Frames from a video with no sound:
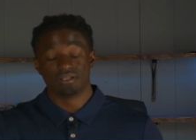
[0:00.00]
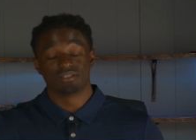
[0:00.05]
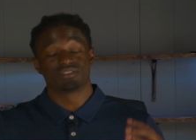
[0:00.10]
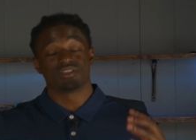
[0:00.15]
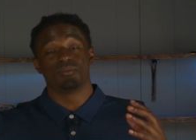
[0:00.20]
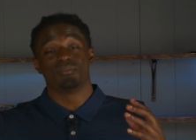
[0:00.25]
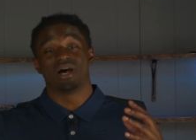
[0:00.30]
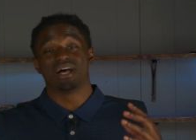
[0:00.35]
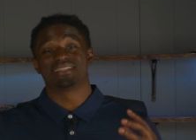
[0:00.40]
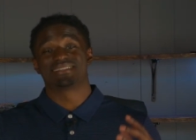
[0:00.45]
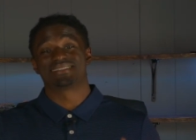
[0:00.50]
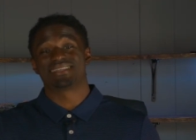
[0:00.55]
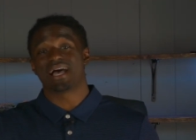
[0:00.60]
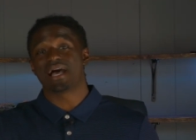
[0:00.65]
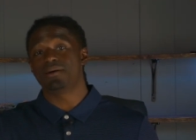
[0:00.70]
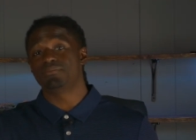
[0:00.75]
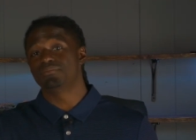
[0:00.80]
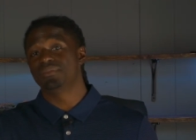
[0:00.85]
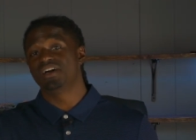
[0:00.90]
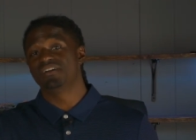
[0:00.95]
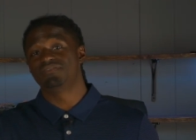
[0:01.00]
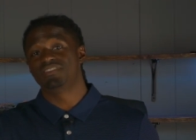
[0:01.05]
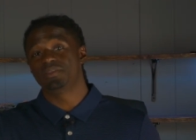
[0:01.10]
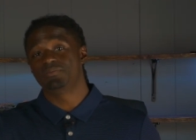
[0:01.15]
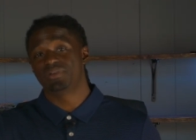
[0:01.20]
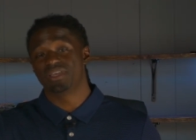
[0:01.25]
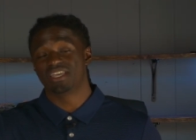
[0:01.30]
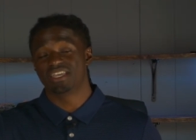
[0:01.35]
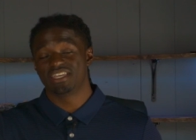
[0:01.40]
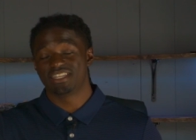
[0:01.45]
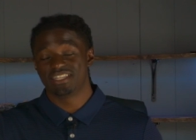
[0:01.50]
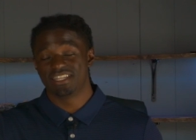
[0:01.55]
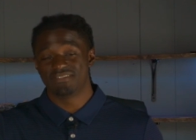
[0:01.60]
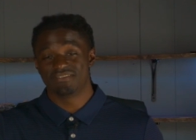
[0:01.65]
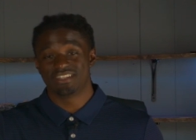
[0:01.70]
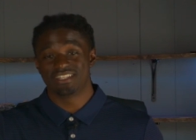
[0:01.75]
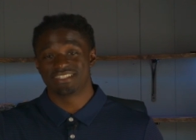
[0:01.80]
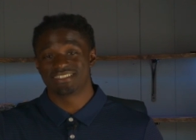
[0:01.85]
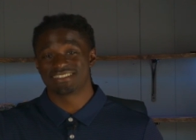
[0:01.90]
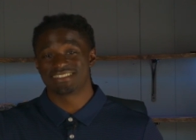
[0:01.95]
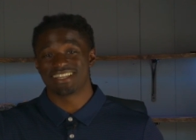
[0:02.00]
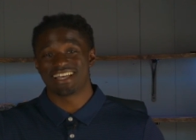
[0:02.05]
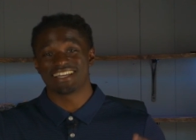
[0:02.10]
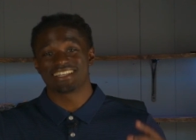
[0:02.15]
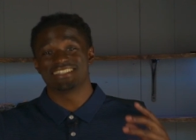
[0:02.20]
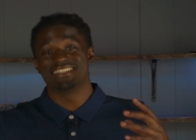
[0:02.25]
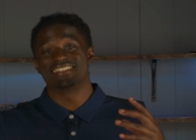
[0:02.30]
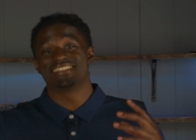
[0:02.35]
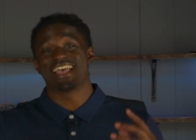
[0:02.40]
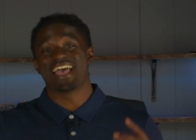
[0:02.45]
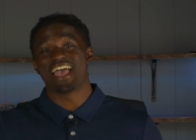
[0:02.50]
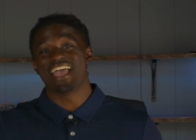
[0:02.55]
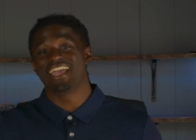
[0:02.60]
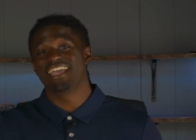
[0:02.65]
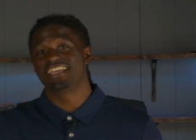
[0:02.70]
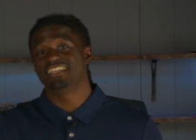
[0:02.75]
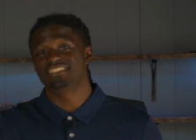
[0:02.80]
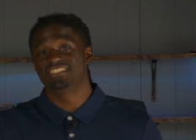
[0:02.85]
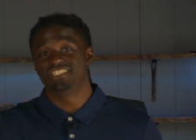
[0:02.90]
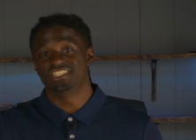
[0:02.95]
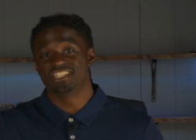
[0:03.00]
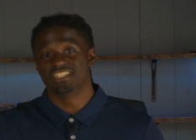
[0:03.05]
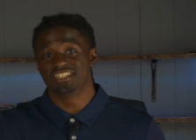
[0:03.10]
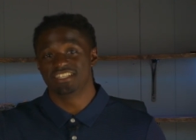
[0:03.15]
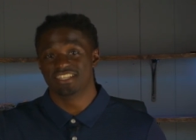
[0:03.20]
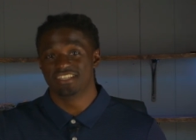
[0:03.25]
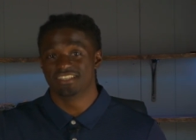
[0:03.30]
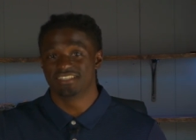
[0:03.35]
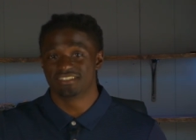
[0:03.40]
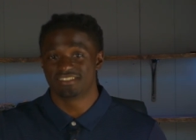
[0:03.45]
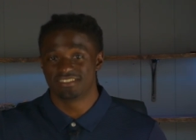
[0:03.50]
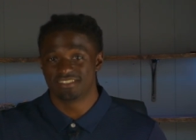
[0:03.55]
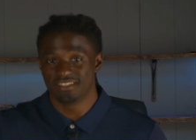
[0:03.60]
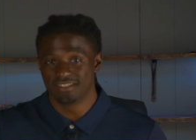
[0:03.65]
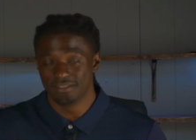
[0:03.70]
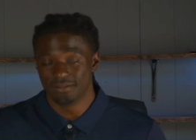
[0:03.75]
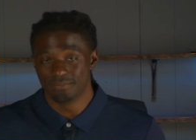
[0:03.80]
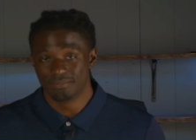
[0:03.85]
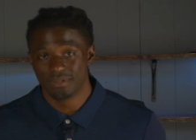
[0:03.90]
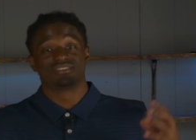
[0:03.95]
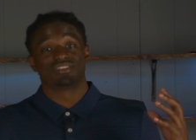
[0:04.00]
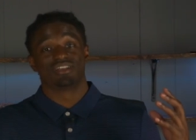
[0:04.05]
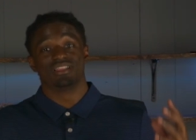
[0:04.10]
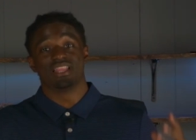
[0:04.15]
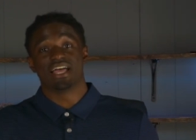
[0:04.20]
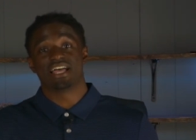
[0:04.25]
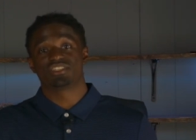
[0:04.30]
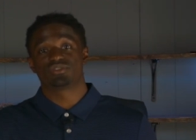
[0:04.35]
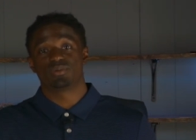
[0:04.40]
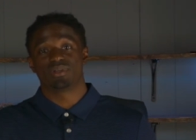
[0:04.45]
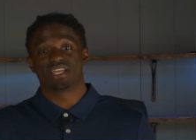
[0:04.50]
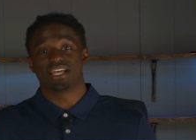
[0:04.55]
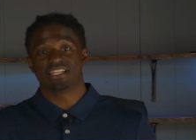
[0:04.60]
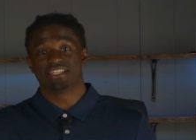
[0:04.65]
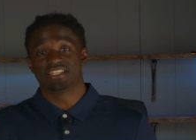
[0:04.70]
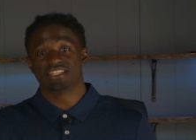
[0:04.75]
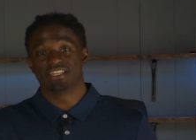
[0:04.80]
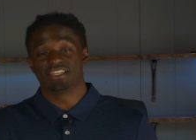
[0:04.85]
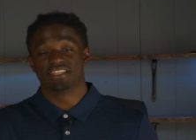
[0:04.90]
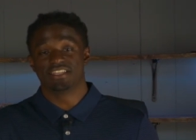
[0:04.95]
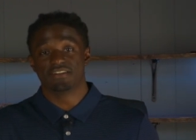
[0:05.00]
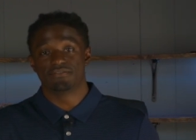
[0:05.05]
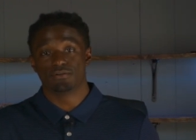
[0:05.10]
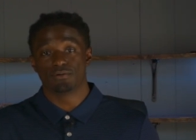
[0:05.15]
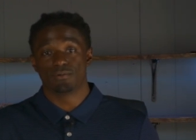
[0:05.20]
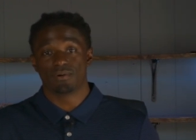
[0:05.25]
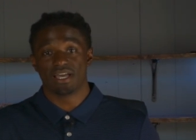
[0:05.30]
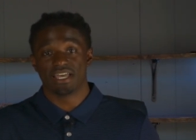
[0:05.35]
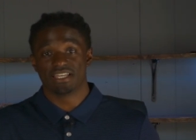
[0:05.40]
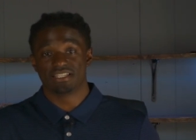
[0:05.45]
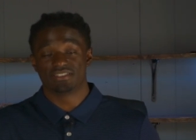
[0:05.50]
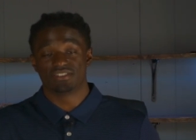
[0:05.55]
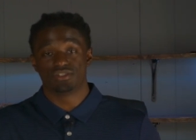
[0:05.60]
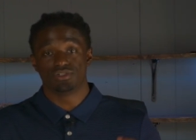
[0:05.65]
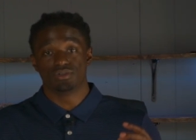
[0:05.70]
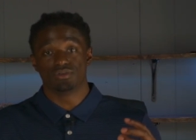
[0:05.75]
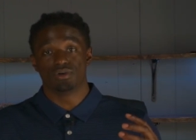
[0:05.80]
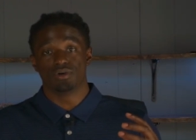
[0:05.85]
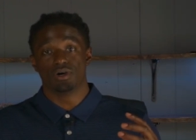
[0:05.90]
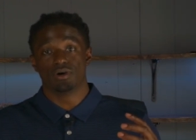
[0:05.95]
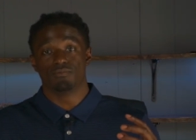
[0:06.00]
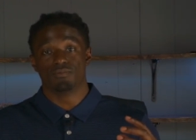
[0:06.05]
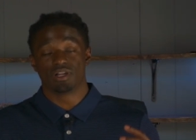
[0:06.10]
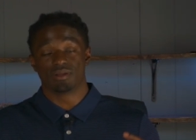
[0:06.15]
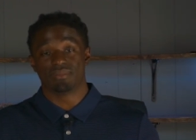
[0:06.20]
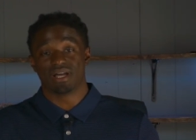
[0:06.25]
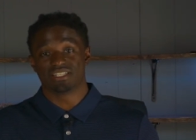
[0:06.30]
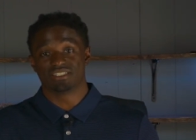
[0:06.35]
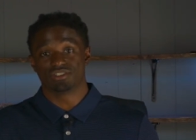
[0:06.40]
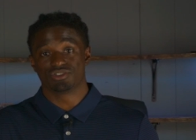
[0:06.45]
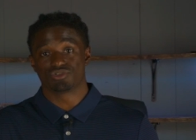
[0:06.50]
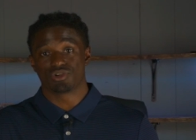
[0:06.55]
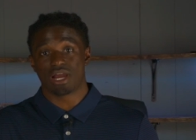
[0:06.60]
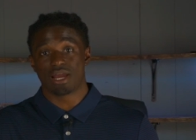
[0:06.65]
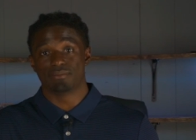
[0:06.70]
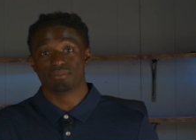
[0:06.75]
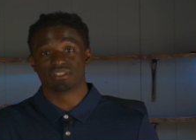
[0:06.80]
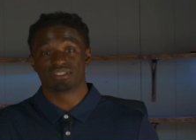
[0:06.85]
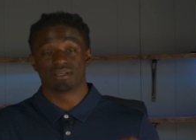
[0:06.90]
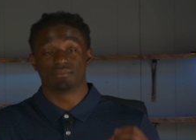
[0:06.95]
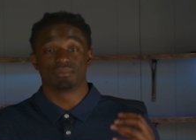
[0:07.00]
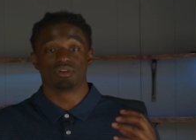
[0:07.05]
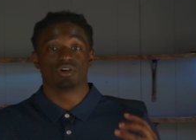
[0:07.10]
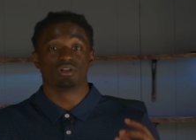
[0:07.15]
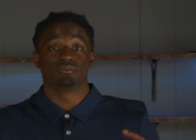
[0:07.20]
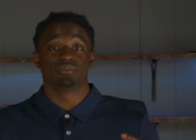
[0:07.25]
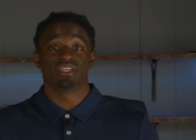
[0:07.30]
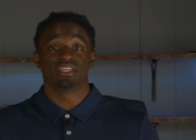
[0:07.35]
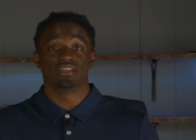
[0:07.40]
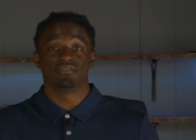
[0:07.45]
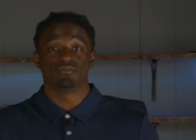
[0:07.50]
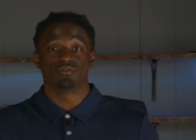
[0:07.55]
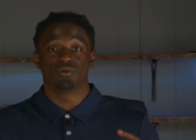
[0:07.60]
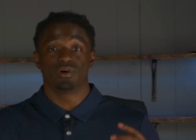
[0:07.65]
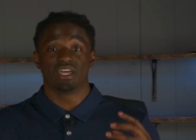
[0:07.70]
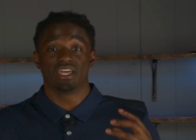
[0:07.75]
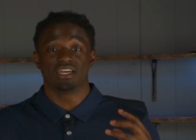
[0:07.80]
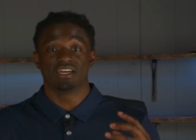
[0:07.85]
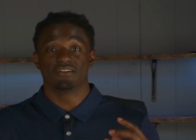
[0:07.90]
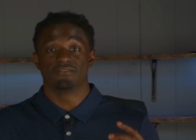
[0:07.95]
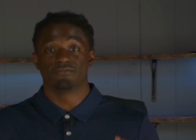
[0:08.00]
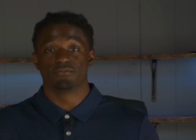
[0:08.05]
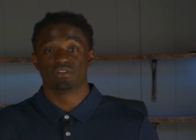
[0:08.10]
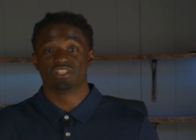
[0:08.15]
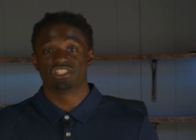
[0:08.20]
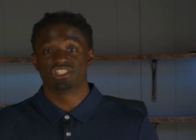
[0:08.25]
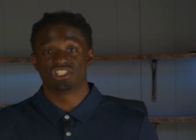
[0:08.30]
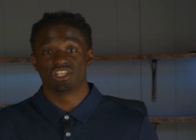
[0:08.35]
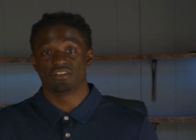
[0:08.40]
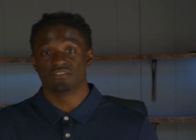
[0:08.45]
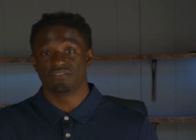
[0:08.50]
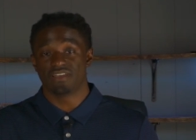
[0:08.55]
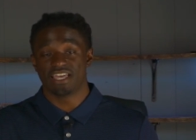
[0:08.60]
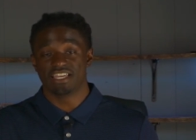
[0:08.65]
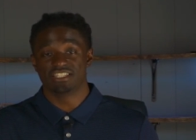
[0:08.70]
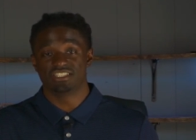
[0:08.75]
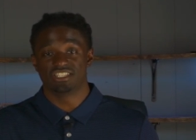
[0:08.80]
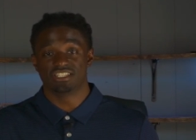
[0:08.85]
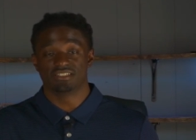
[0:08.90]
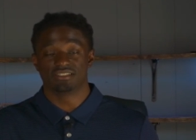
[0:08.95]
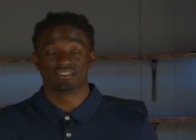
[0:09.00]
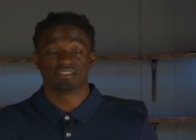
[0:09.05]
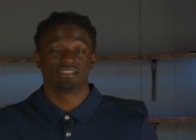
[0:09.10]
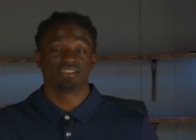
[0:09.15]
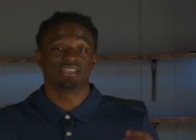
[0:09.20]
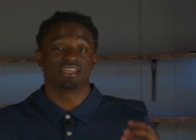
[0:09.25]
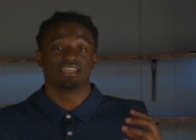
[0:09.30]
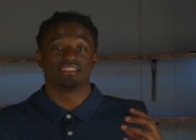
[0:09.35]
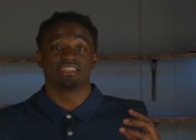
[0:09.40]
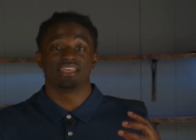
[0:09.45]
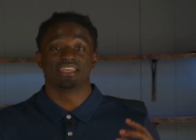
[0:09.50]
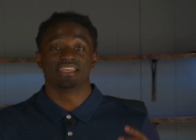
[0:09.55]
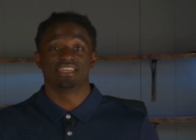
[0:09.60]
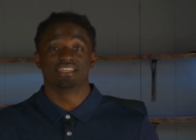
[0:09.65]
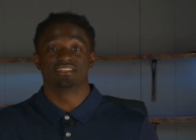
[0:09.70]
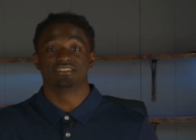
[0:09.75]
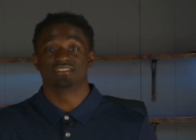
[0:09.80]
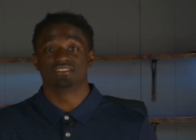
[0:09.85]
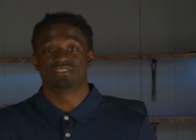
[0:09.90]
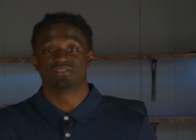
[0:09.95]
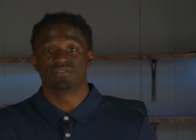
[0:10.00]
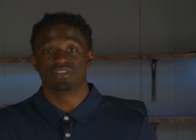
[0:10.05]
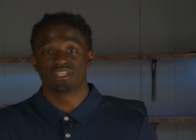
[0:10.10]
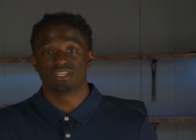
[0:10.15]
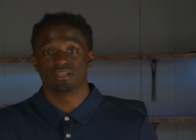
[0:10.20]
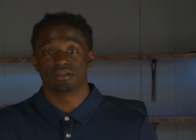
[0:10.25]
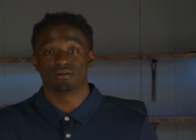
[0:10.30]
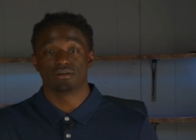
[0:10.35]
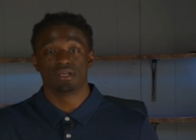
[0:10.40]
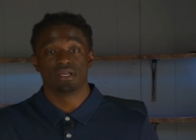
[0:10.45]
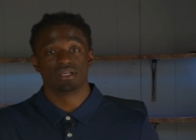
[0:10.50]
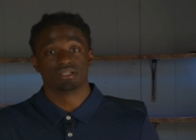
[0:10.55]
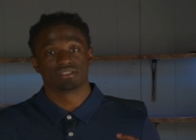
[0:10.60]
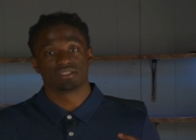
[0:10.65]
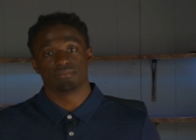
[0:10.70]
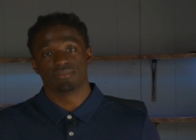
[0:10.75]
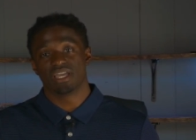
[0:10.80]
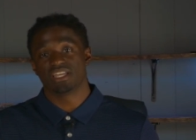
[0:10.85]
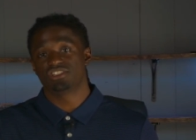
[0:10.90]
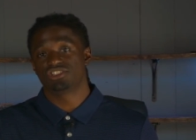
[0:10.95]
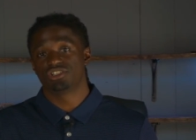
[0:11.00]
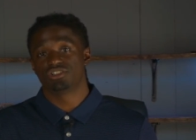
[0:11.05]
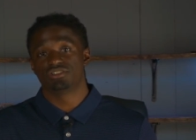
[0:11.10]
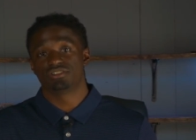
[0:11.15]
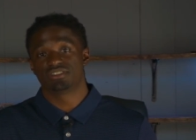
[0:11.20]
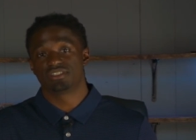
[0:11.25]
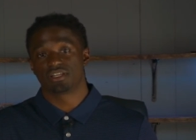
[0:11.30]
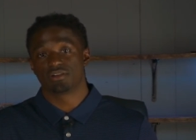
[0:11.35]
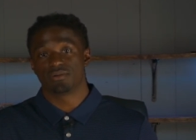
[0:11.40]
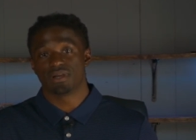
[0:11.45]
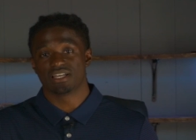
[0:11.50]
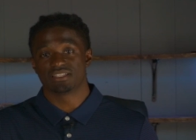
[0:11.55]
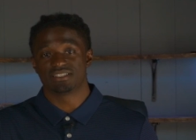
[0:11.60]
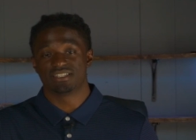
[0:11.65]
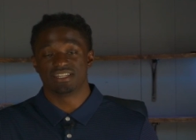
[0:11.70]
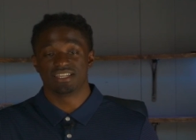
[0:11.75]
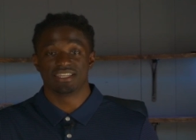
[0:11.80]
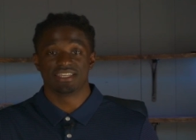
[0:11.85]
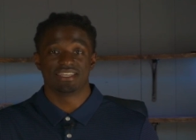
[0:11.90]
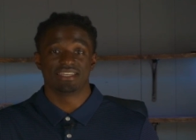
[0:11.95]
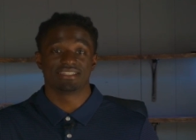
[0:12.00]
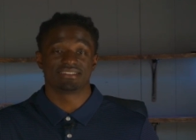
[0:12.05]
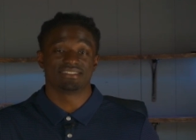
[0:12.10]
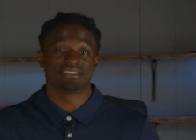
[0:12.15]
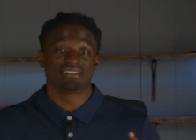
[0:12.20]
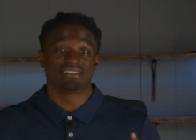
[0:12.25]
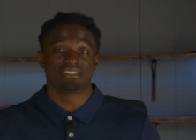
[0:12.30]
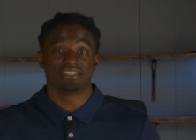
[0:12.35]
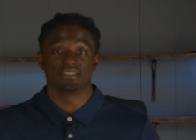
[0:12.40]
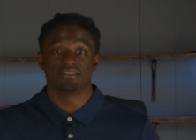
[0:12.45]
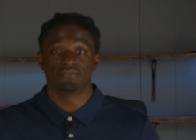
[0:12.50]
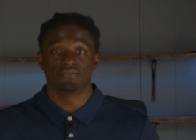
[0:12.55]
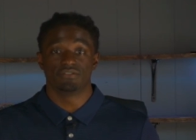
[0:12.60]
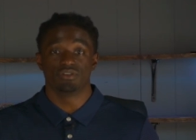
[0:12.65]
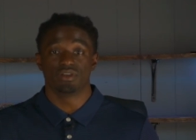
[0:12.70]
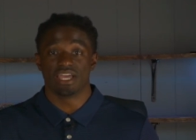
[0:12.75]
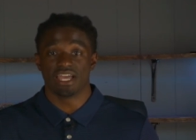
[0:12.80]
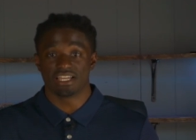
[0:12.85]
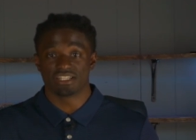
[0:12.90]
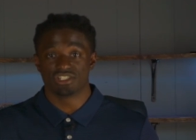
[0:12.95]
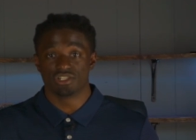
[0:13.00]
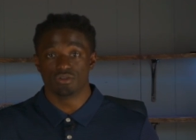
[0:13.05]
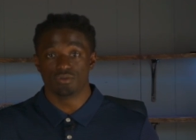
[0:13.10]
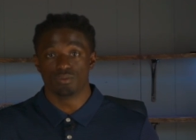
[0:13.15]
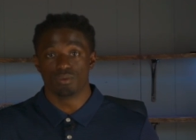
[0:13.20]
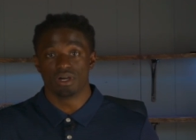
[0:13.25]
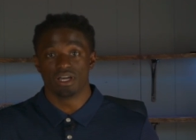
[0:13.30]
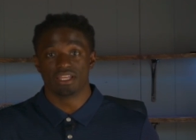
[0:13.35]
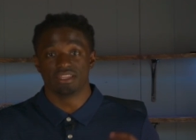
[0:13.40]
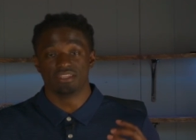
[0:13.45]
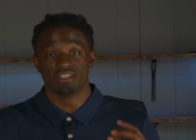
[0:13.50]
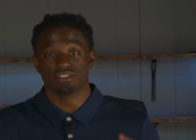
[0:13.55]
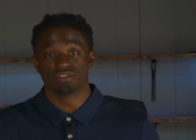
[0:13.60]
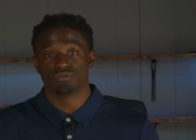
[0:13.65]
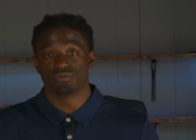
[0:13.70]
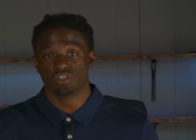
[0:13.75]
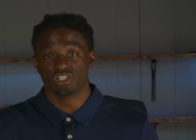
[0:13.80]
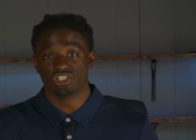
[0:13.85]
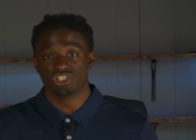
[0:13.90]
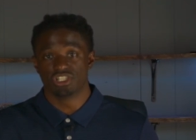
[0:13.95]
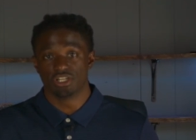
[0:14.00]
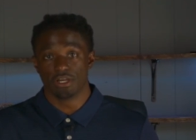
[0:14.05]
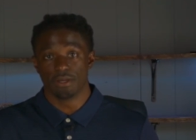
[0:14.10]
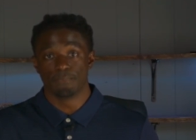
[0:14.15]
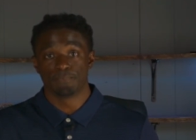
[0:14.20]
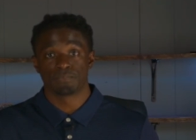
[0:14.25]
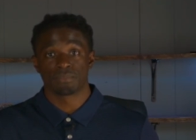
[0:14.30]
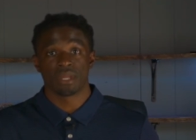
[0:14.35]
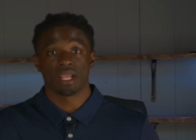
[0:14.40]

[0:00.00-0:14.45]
So my top monthly paying dividend stock is AGNC. So last week I did a giveaway to um, one of my subscribers. I'm gonna be giving away a free share of AGNC at the end of this video. So make sure you stick around to the end to see if you actually won this free share.